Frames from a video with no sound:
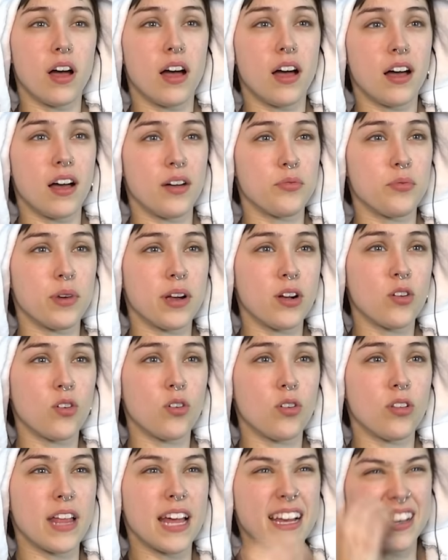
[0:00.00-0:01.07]
uh,
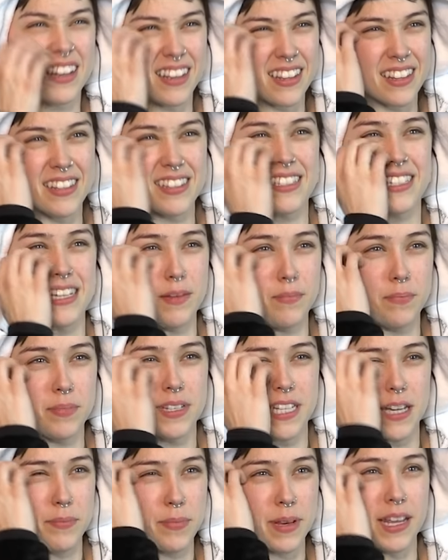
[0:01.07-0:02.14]
wrinkle, like deep
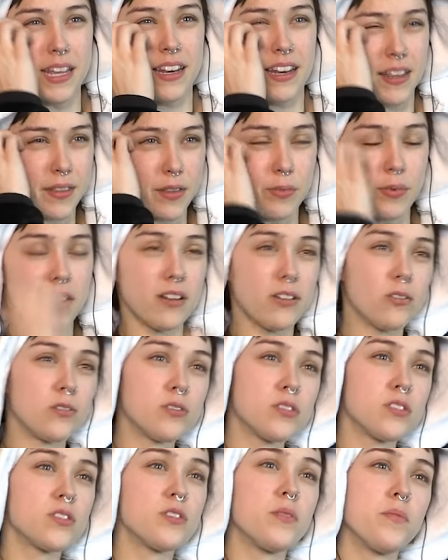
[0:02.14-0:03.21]
deepening in the
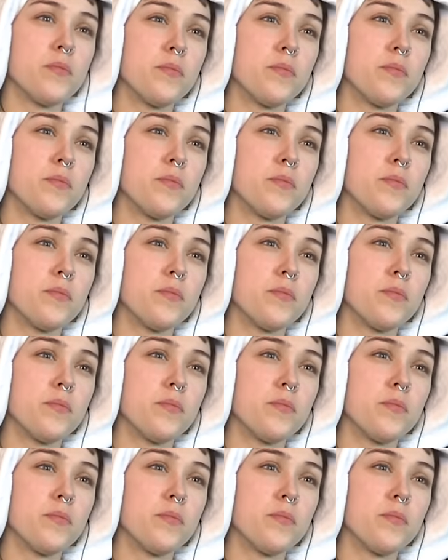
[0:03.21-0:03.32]
wrinkles.